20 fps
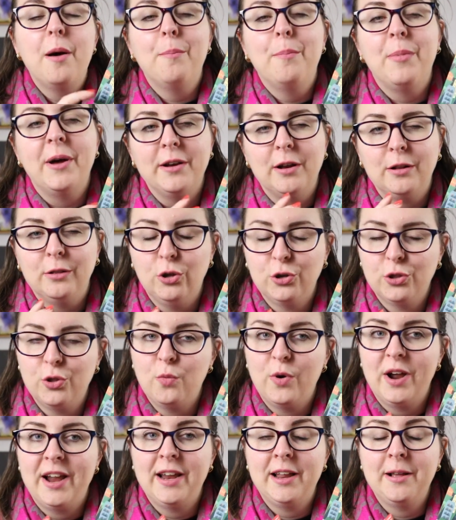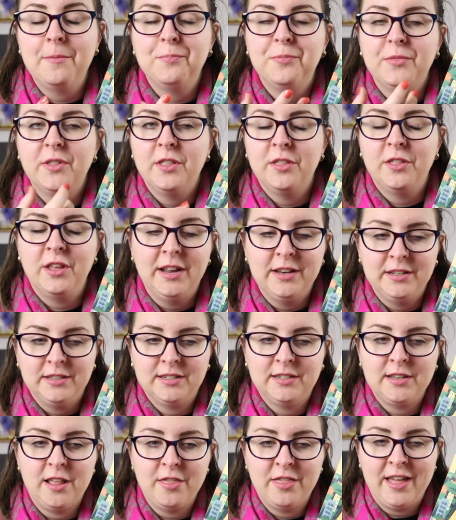But along the way,
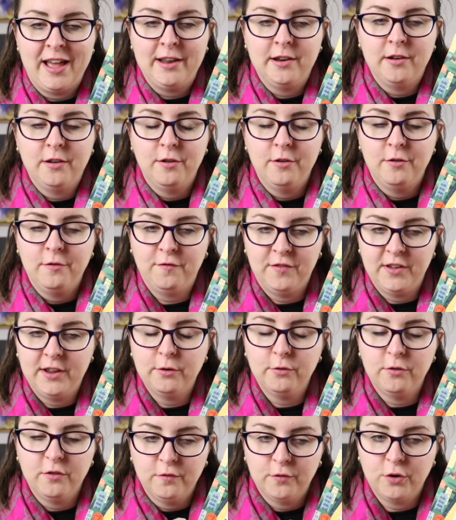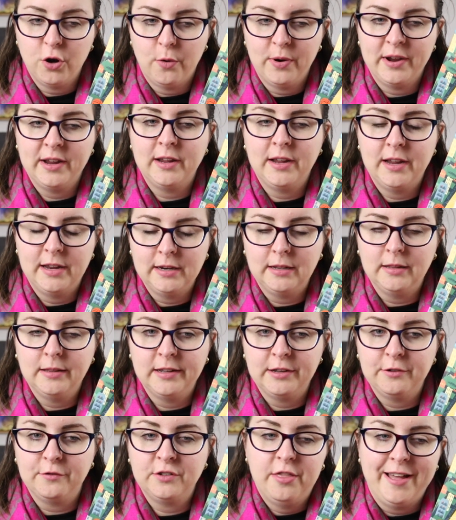it's that fear of going in a
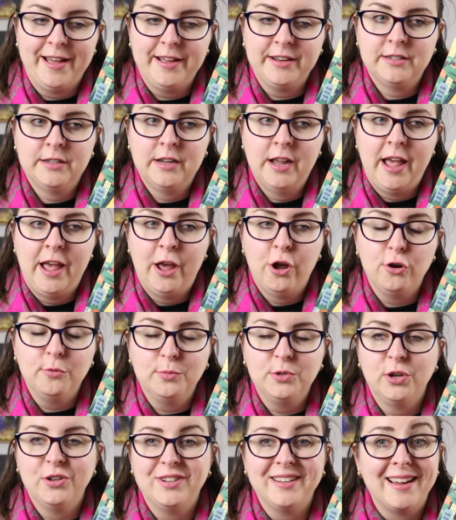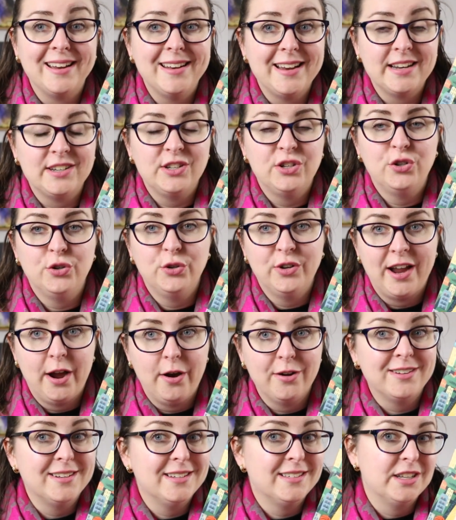lift that helps her to connect to
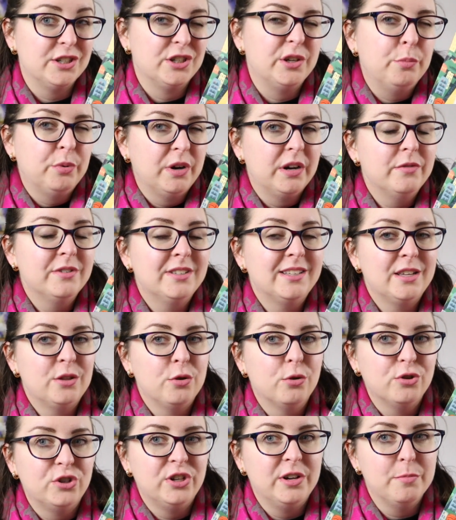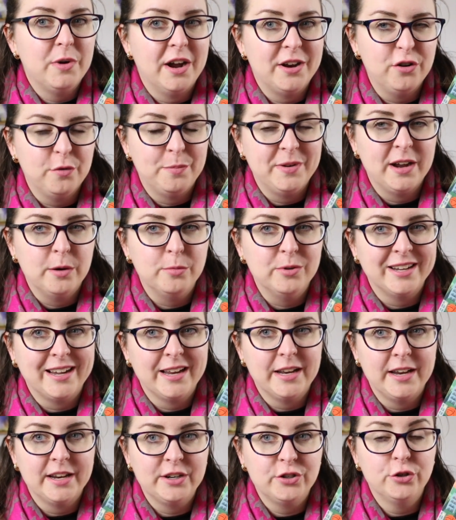characters that she previously thought she might not be able to
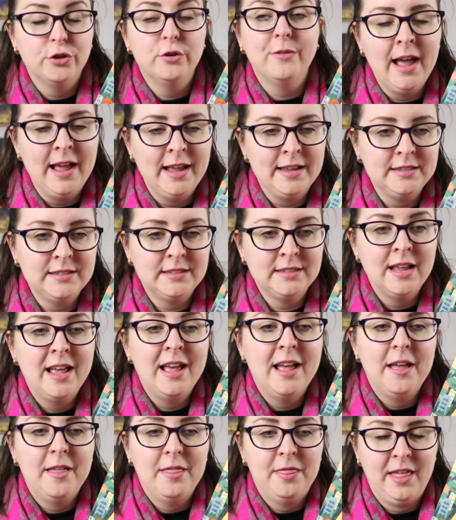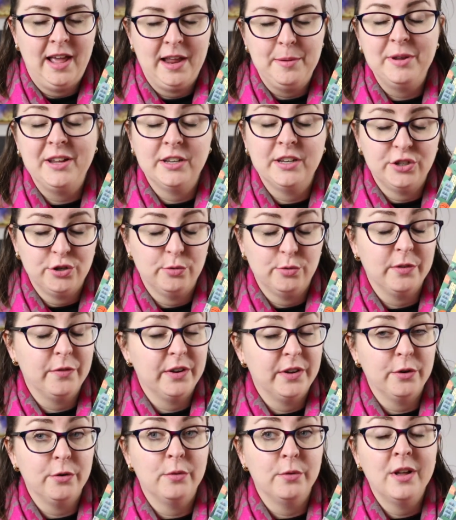connect to, as they begin to
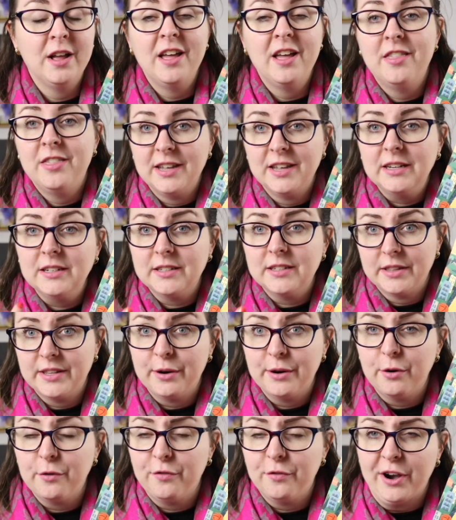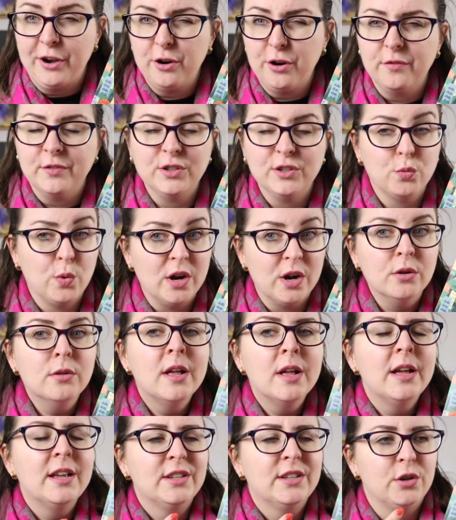reveal things that they're afraid of as
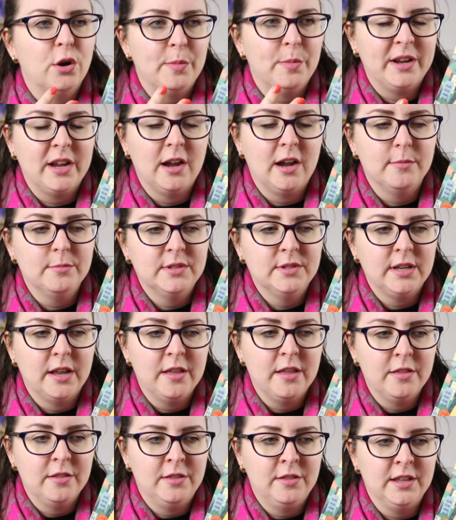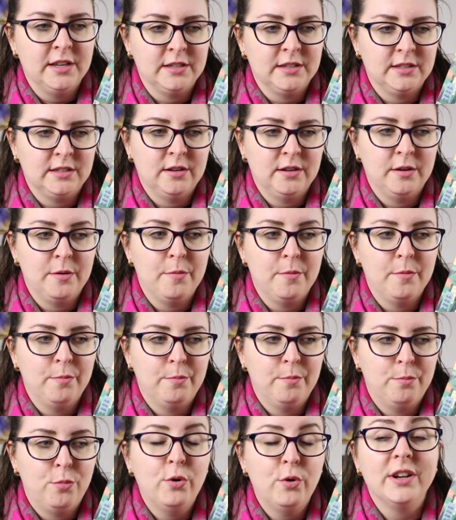well. So it becomes this
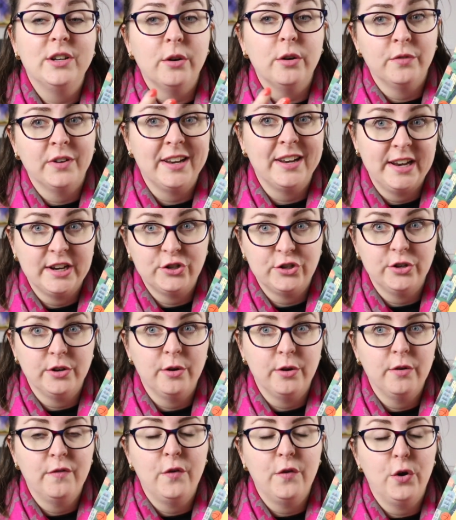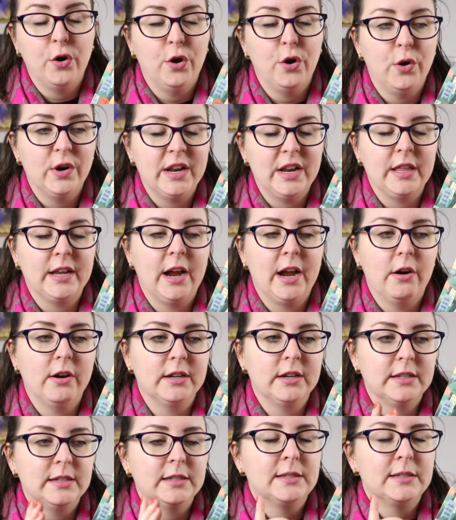point of connection for her and other
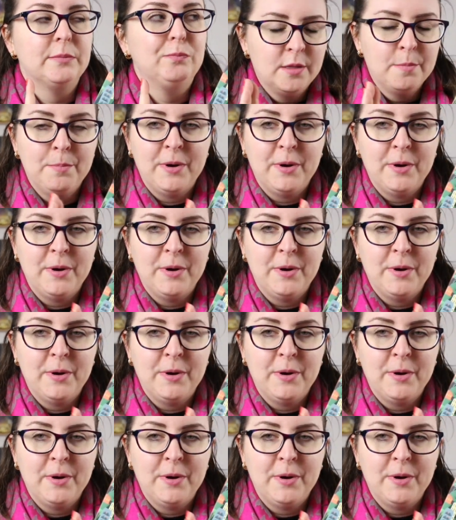characters.